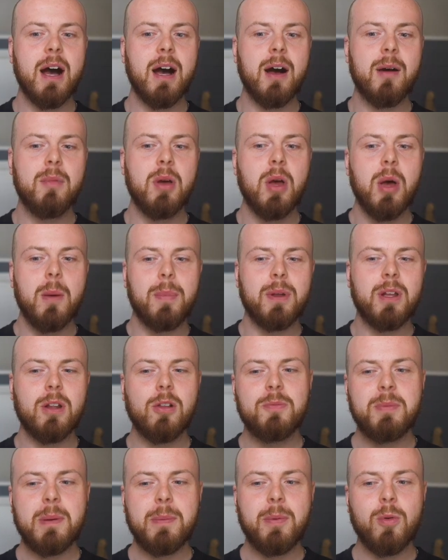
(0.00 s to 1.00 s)
But a
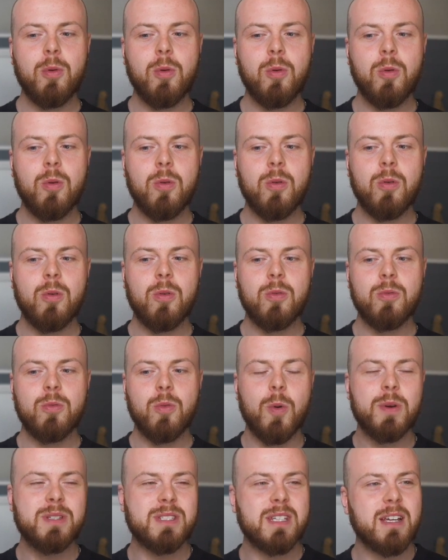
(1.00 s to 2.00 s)
lot of people
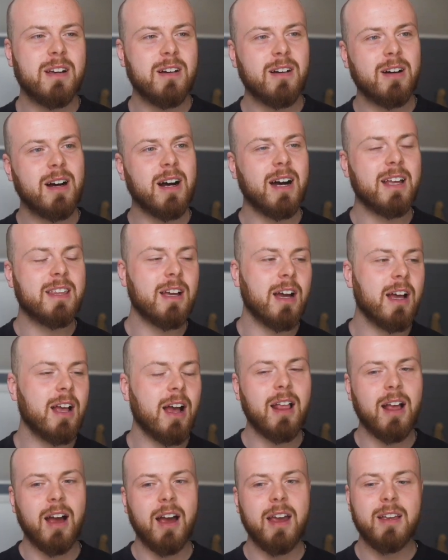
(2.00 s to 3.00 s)
always say,
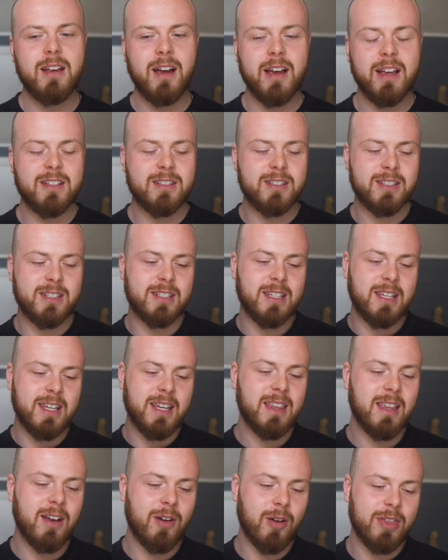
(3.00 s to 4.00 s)
I can
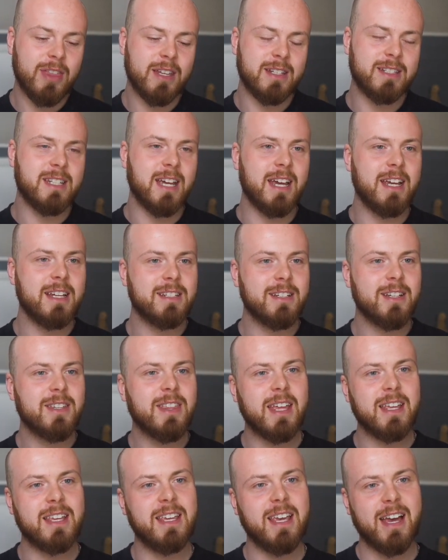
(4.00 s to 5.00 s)
see in the data
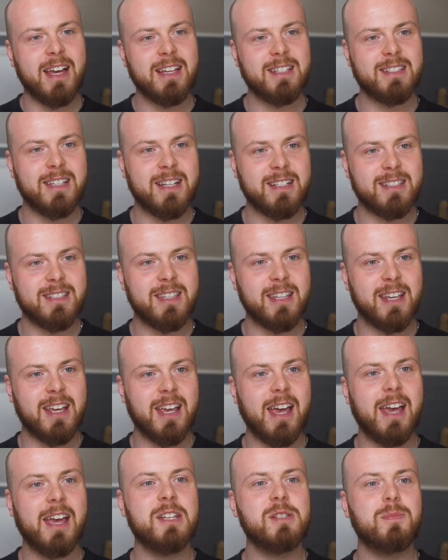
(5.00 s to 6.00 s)
that yes, that's the
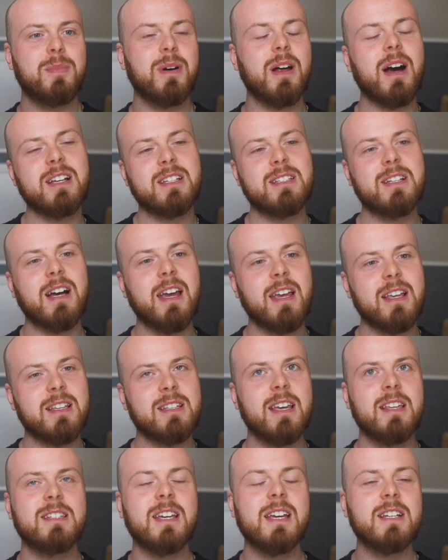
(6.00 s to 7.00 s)
case, but
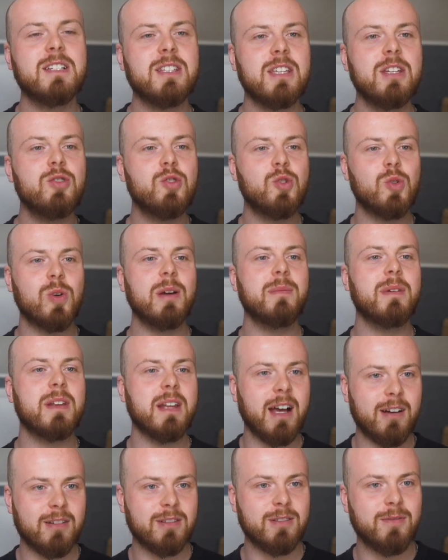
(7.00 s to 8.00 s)
it takes the enjoyment
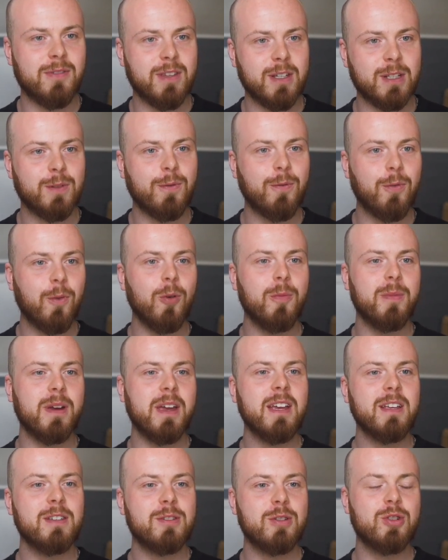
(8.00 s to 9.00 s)
out of this for
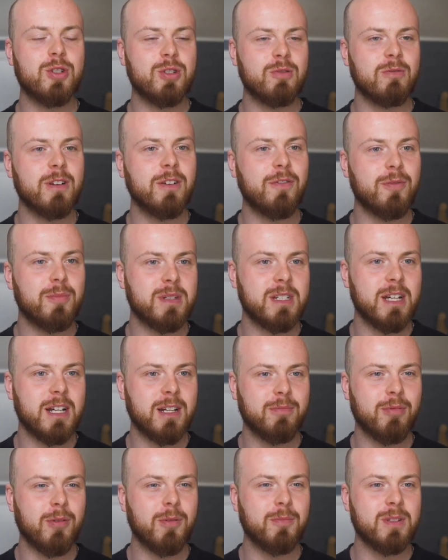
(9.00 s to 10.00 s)
me to just read from a
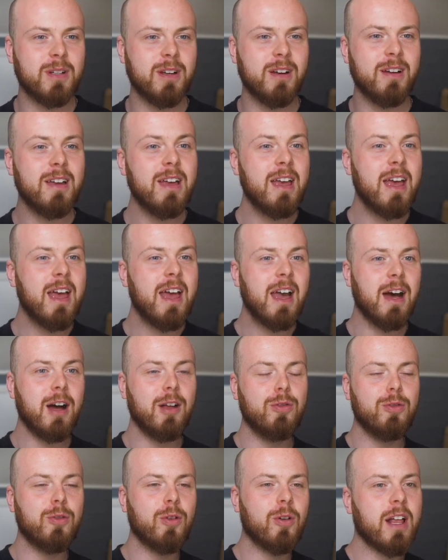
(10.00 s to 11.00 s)
teleprompter
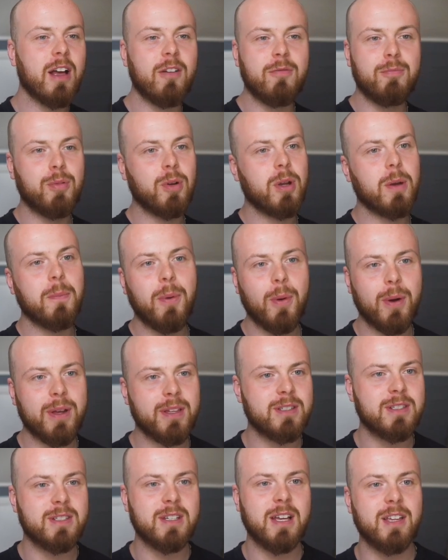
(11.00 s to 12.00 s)
and not have bullet
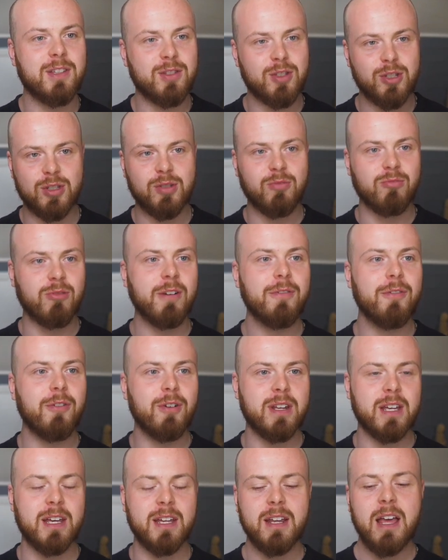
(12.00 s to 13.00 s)
points and just riff
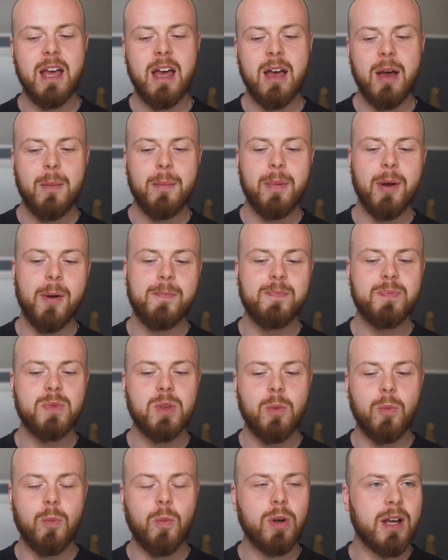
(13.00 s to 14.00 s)
on it. But
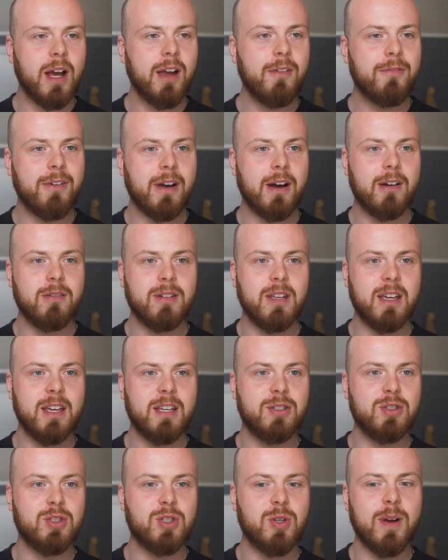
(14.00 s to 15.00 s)
what I found
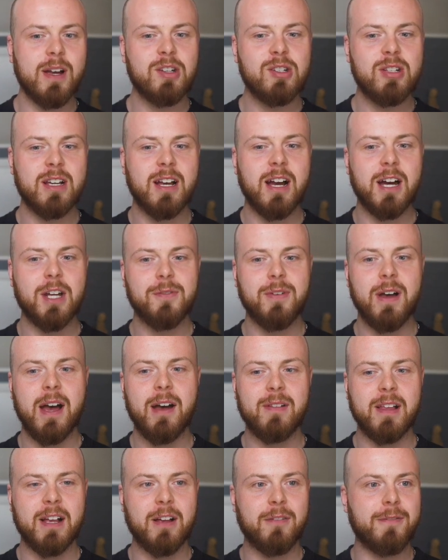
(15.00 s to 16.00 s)
is to actually kind of
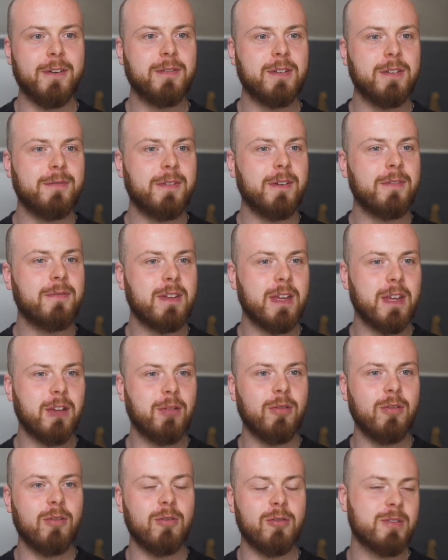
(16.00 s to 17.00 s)
have like a 50-50
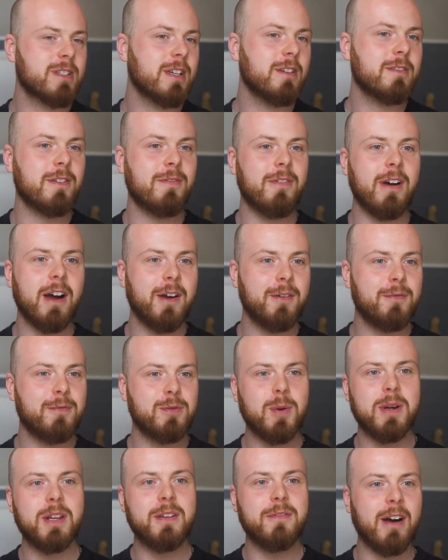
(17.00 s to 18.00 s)
or
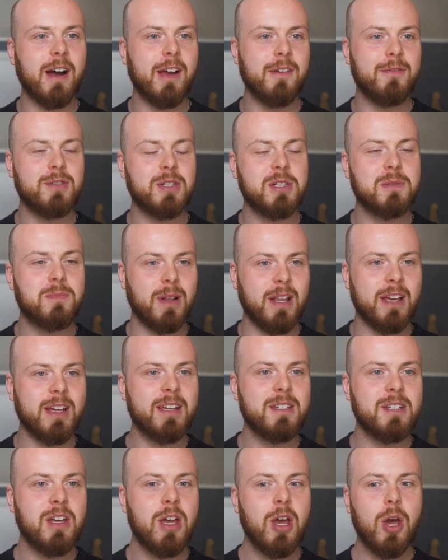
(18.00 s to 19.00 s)
75-25
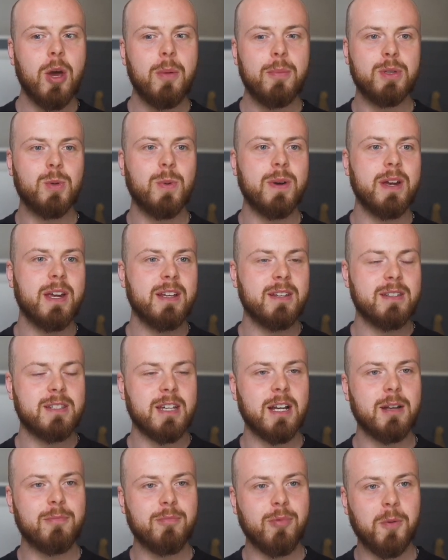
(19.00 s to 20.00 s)
split between
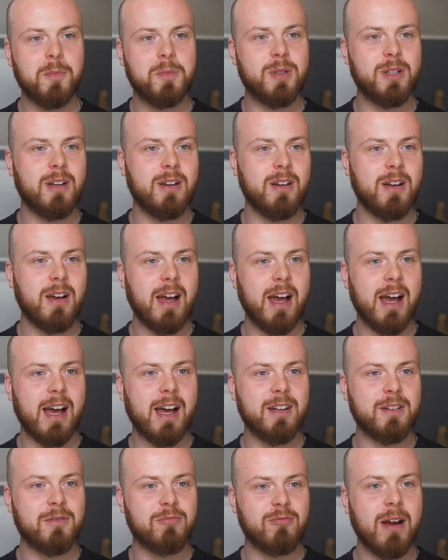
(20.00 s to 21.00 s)
teleprompter
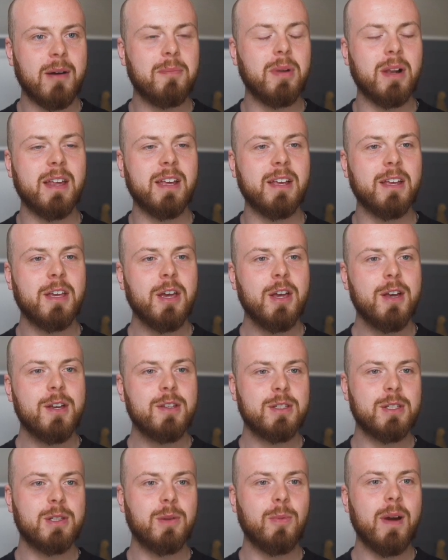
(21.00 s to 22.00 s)
and rambling.
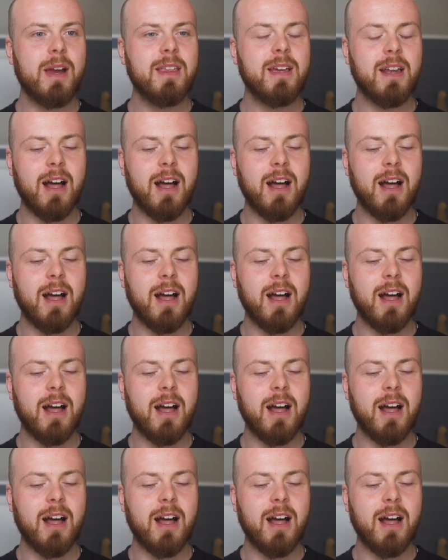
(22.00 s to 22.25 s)
So the way